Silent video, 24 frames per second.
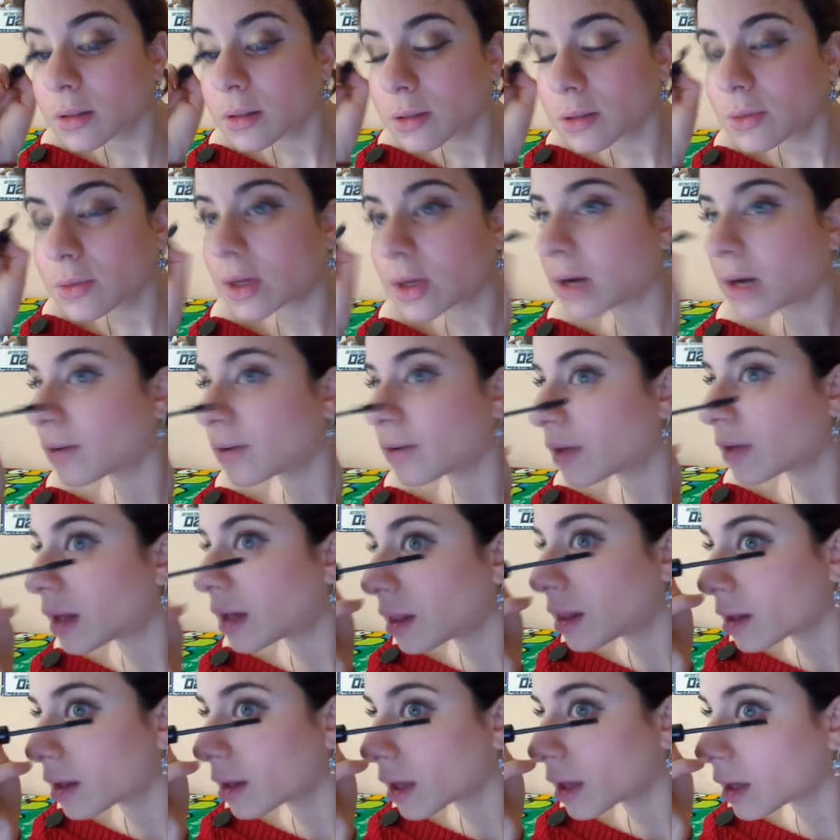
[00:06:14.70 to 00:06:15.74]
We're already
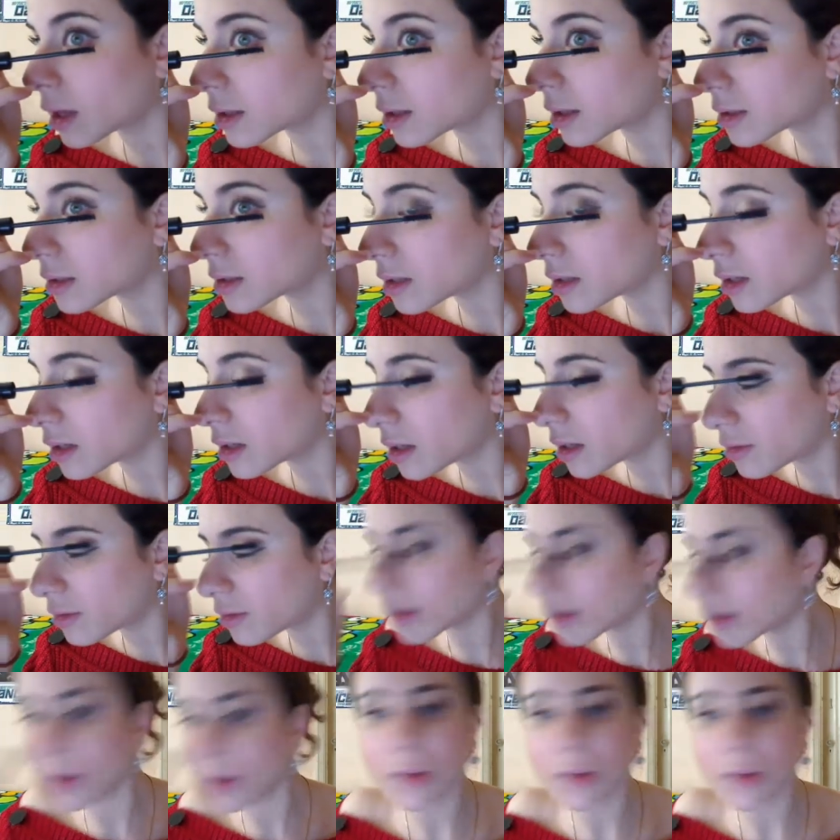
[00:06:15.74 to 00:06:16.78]
looking
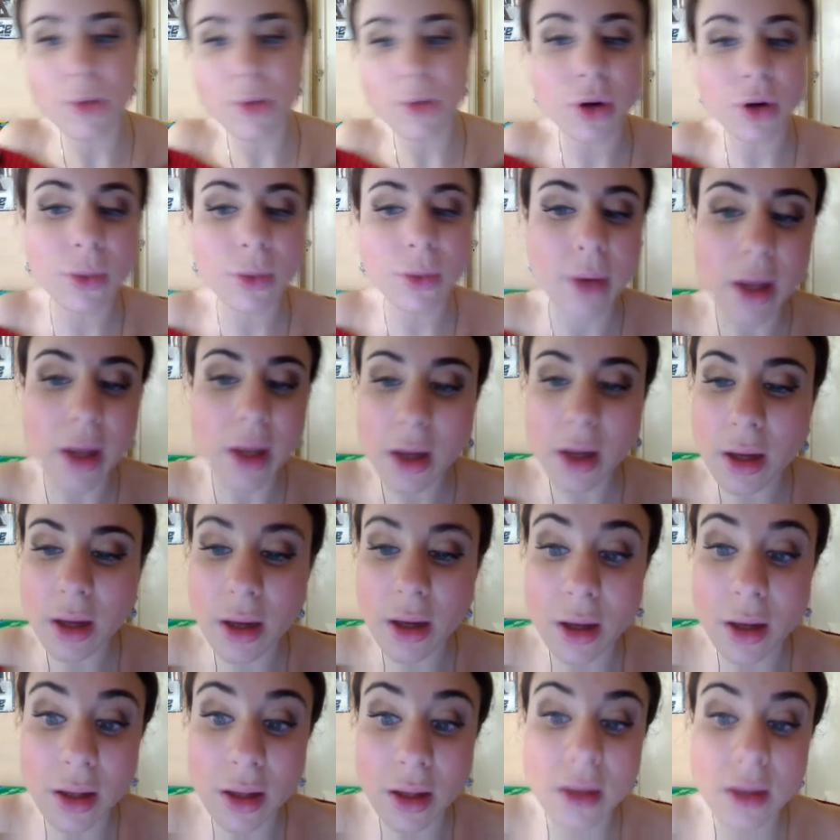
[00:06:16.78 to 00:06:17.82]
significantly more awake,
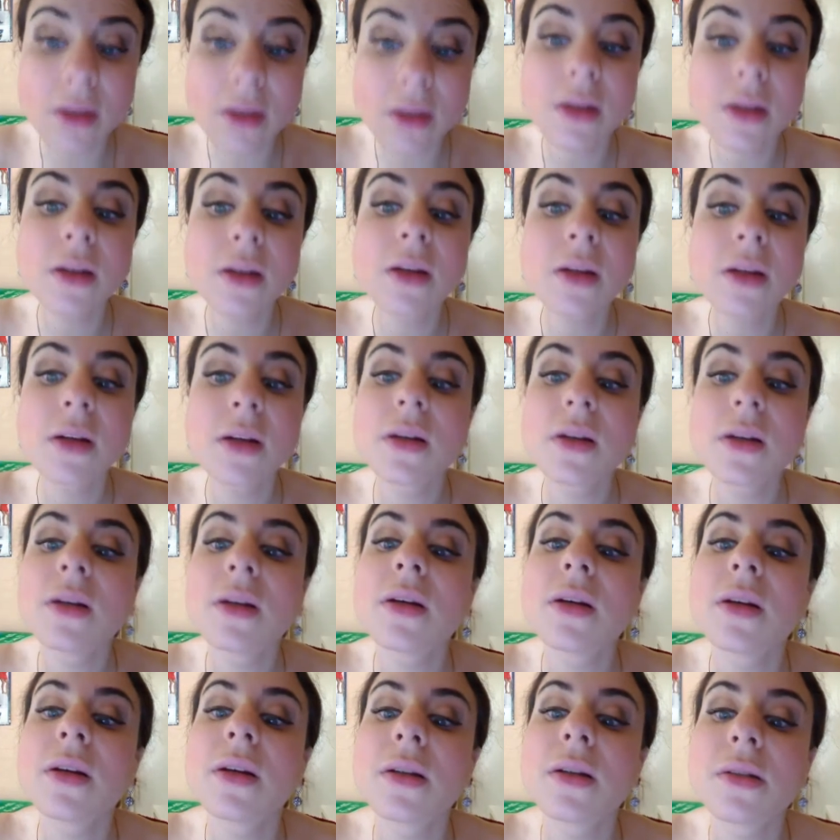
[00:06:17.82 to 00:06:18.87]
and
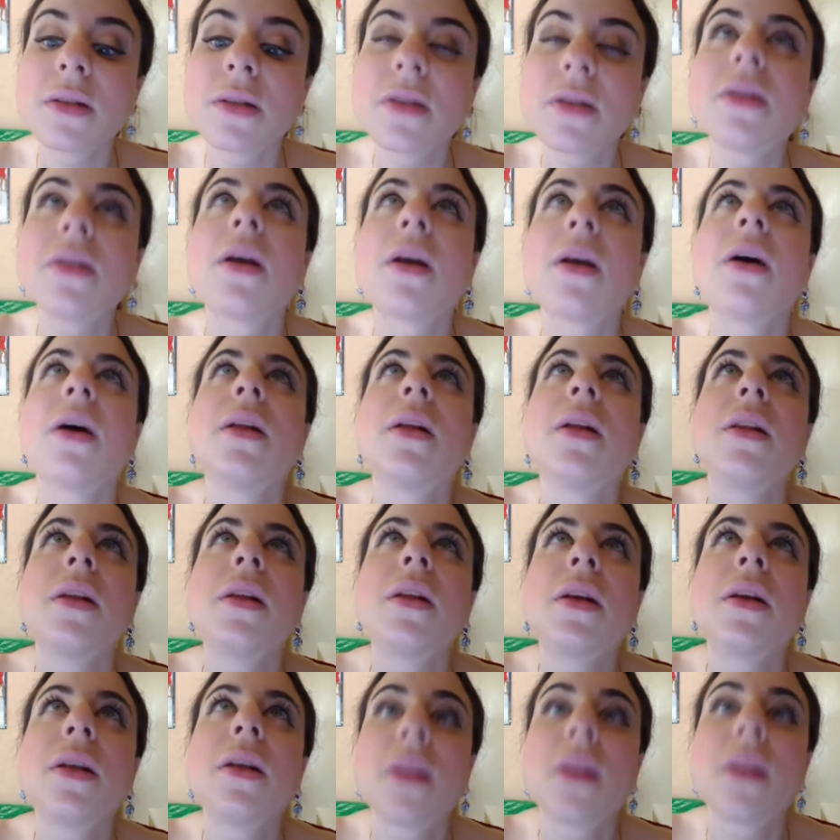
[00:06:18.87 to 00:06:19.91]
as you can tell,
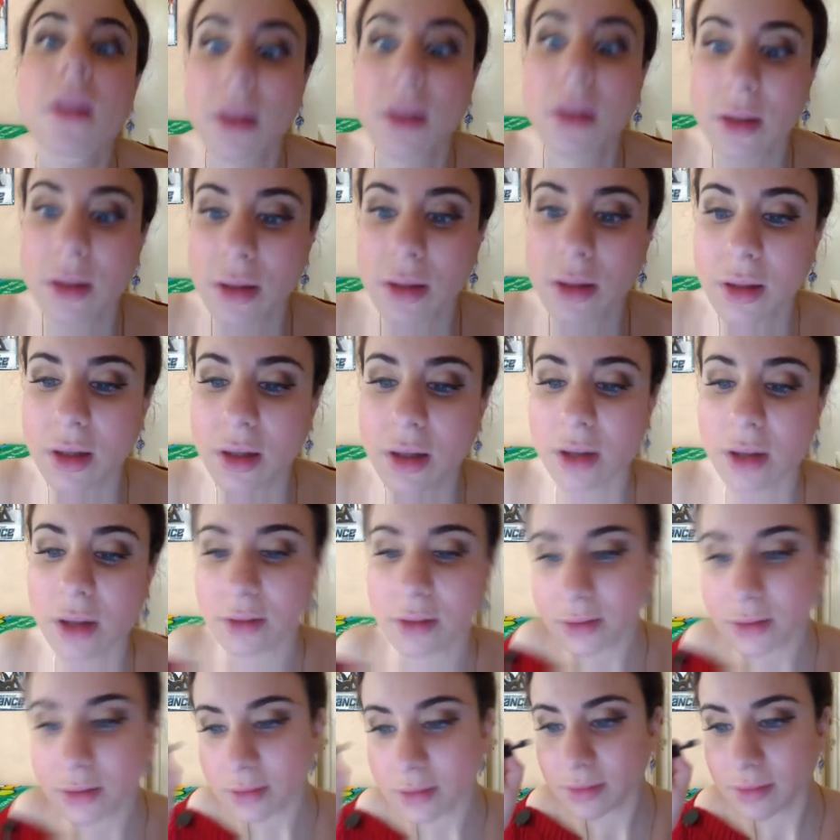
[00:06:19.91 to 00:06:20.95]
you know,
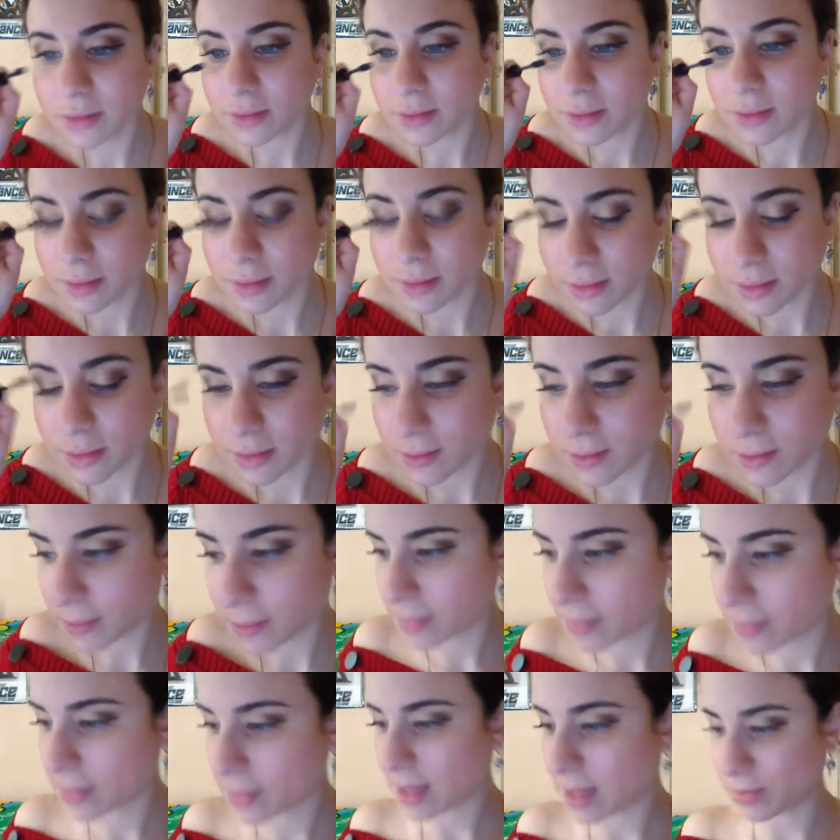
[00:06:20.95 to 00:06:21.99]

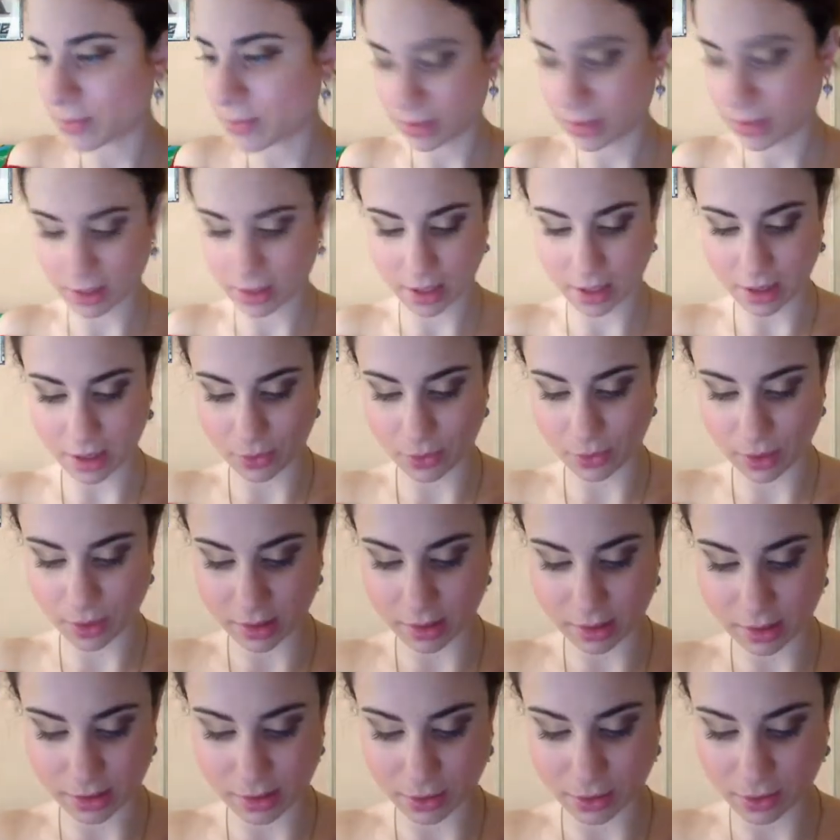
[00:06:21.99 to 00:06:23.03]
I'm really liking what
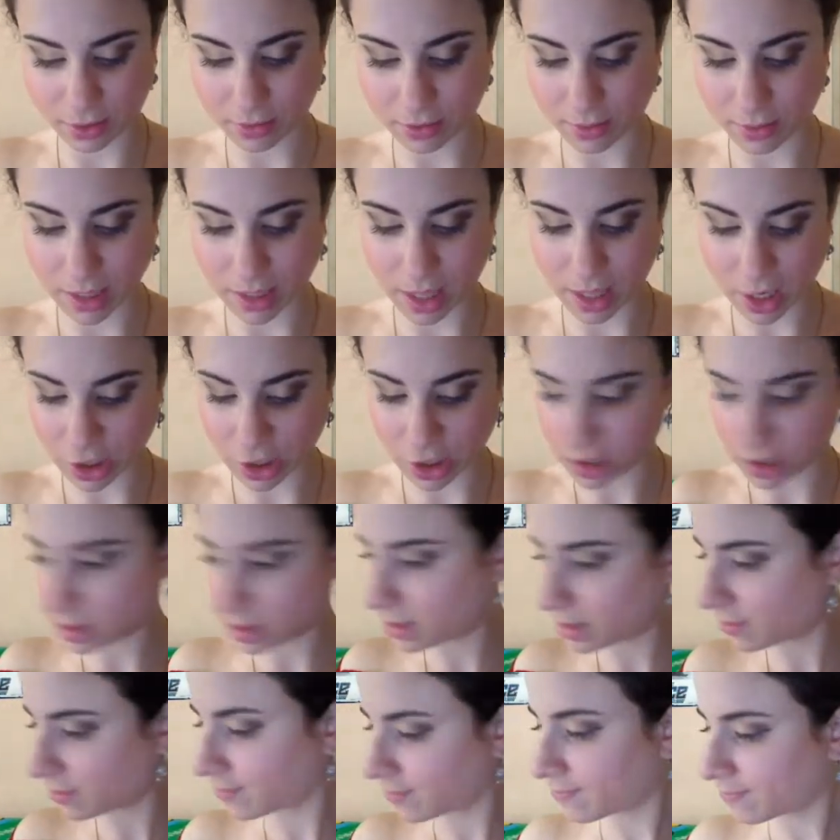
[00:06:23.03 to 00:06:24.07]
this is doing for my lashes.